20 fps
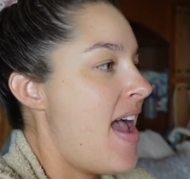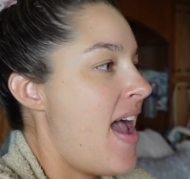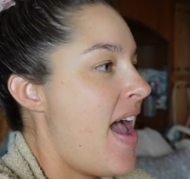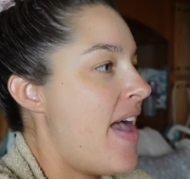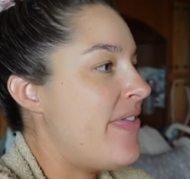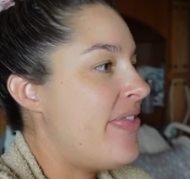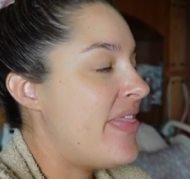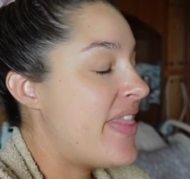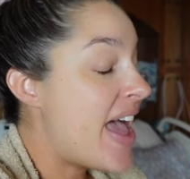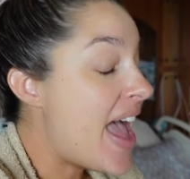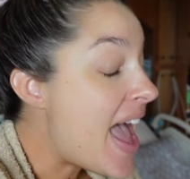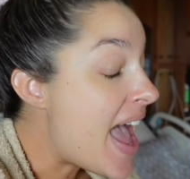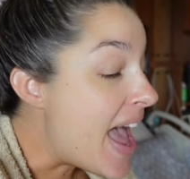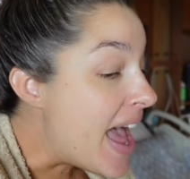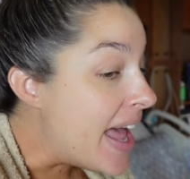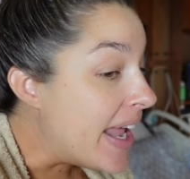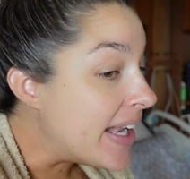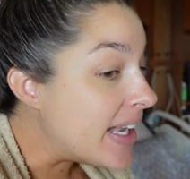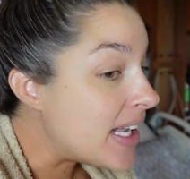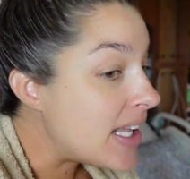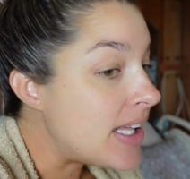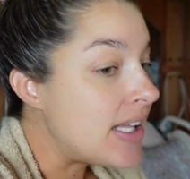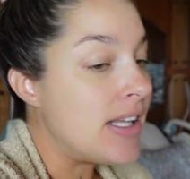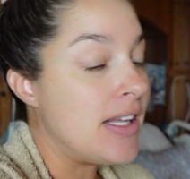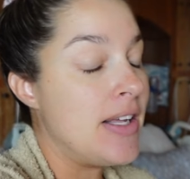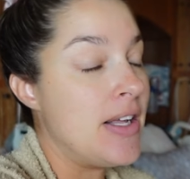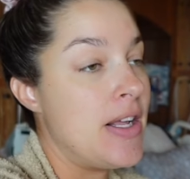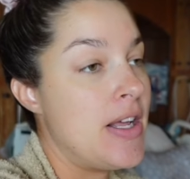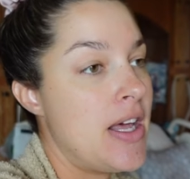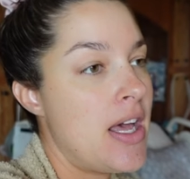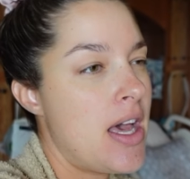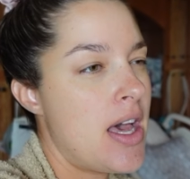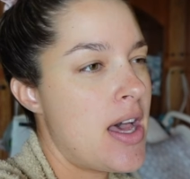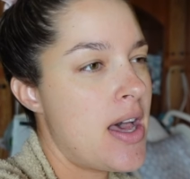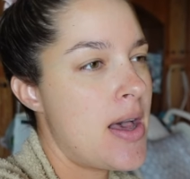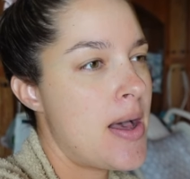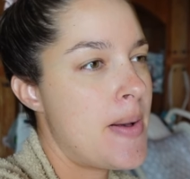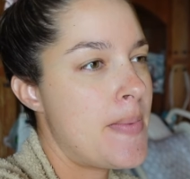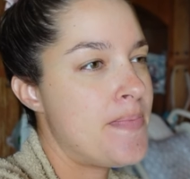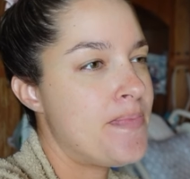And then
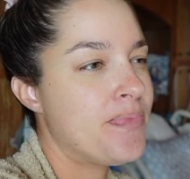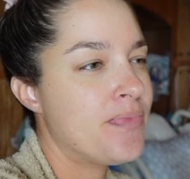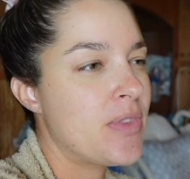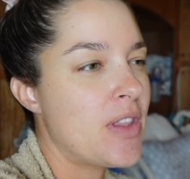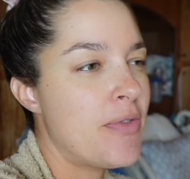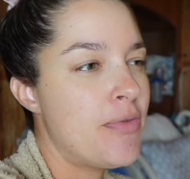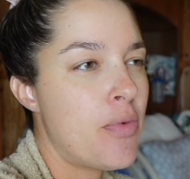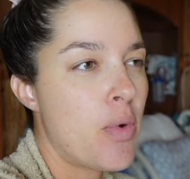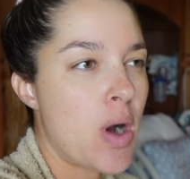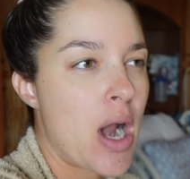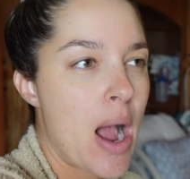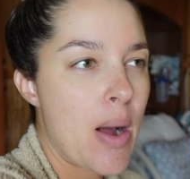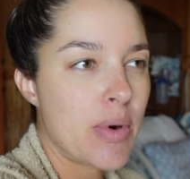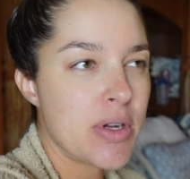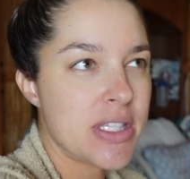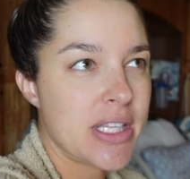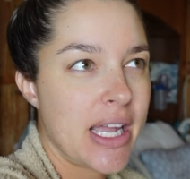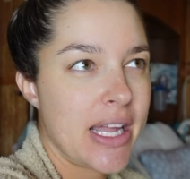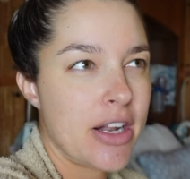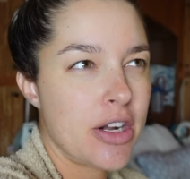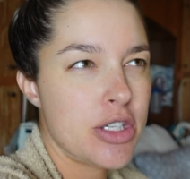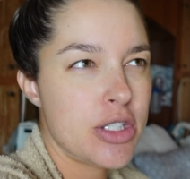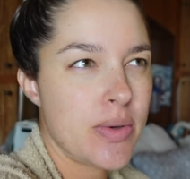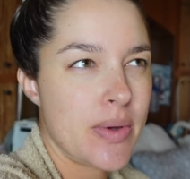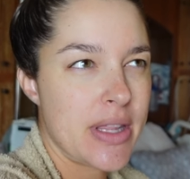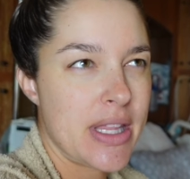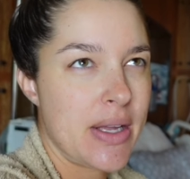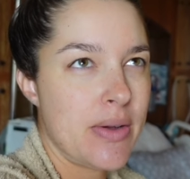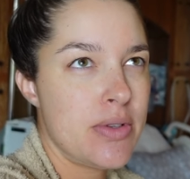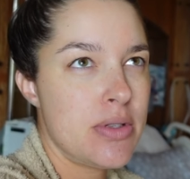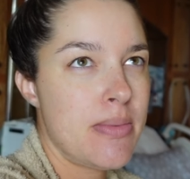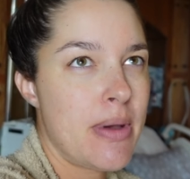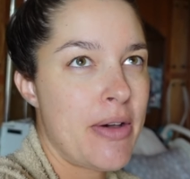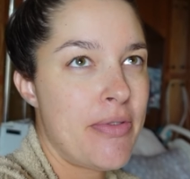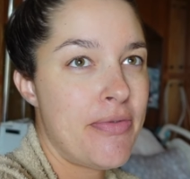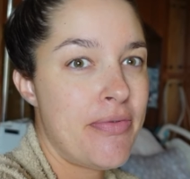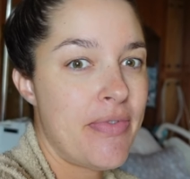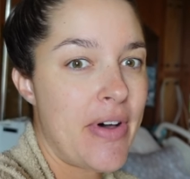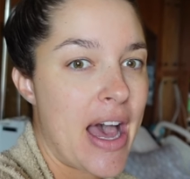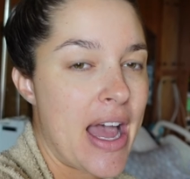um, four hours later, so I think it was
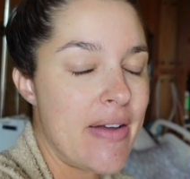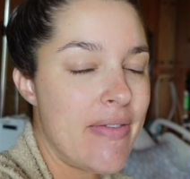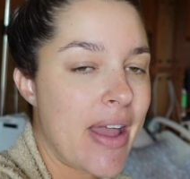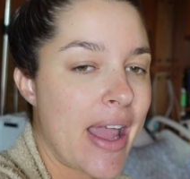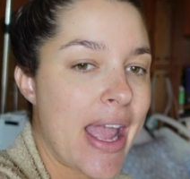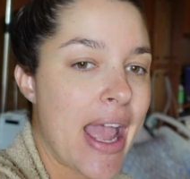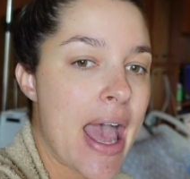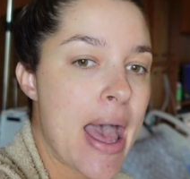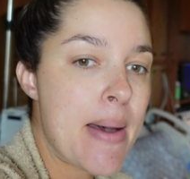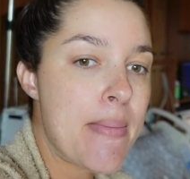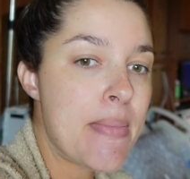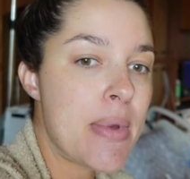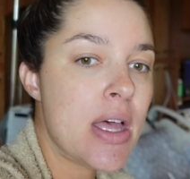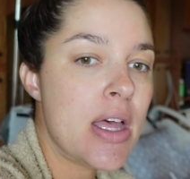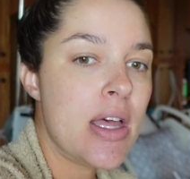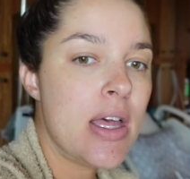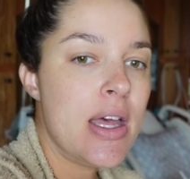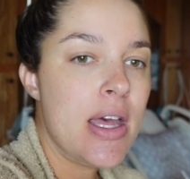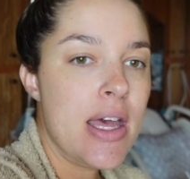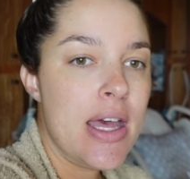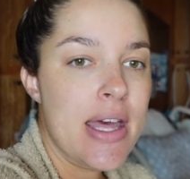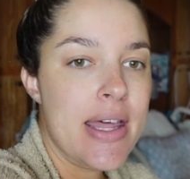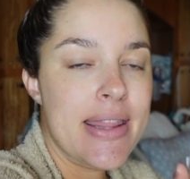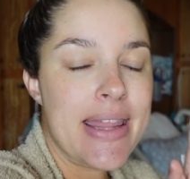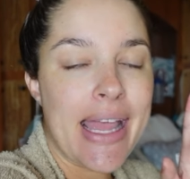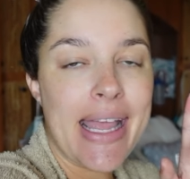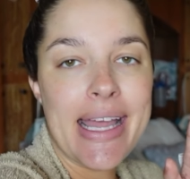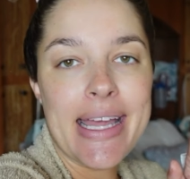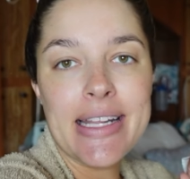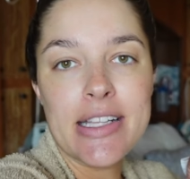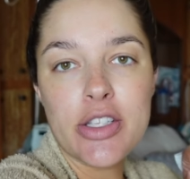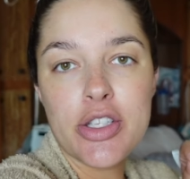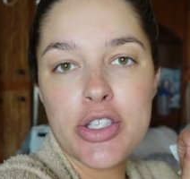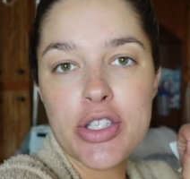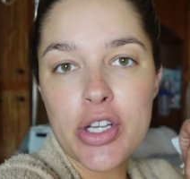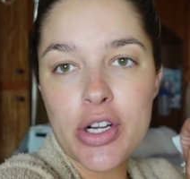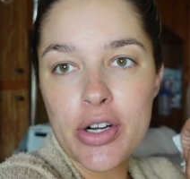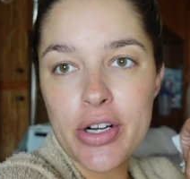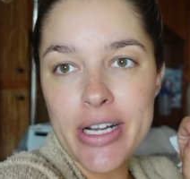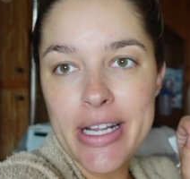about 5 a.m., they
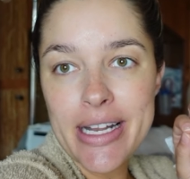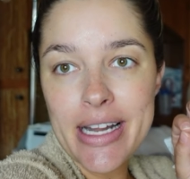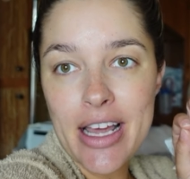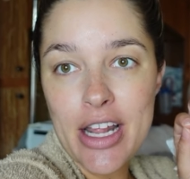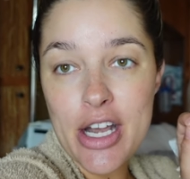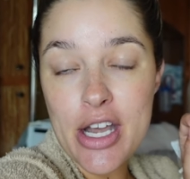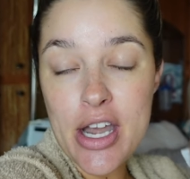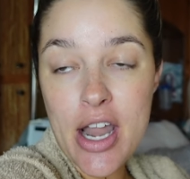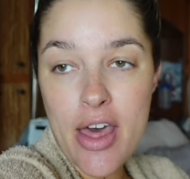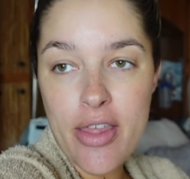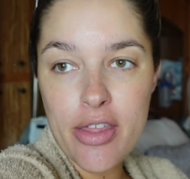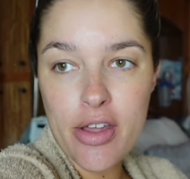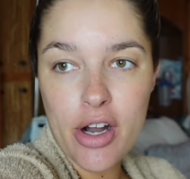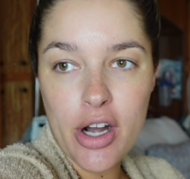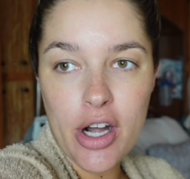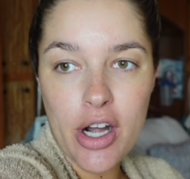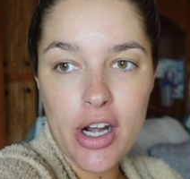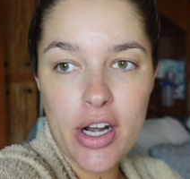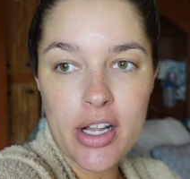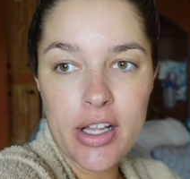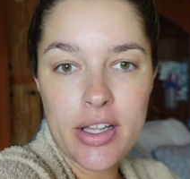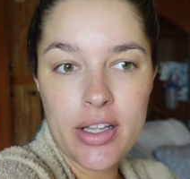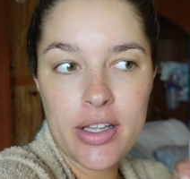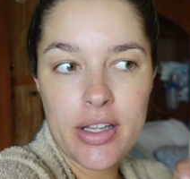inserted another